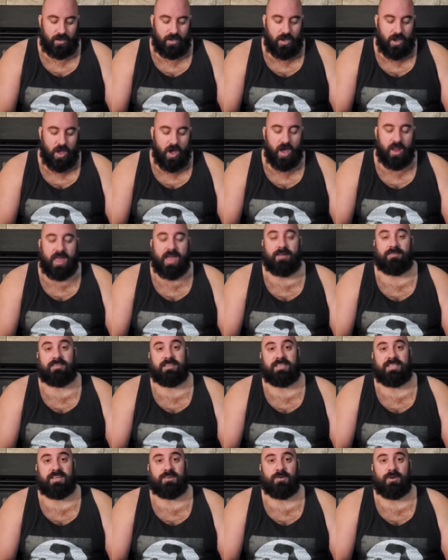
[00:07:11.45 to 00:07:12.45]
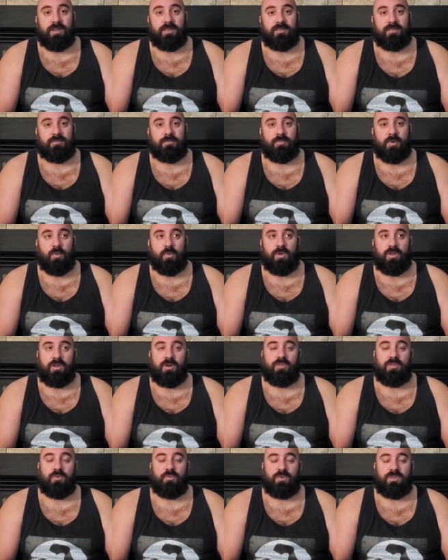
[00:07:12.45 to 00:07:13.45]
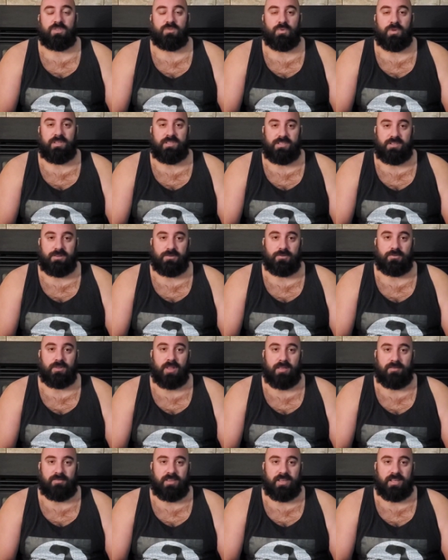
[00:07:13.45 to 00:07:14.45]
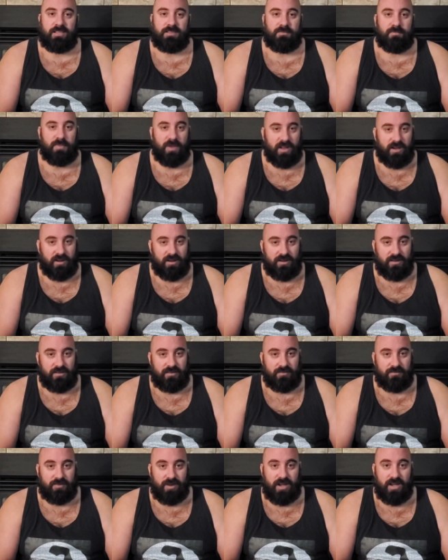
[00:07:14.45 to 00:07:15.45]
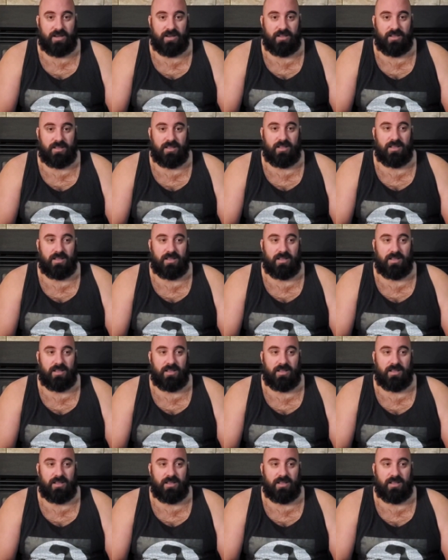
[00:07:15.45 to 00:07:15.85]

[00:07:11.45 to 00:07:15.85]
not have to deal with, but we know that once we do, life gets better, right?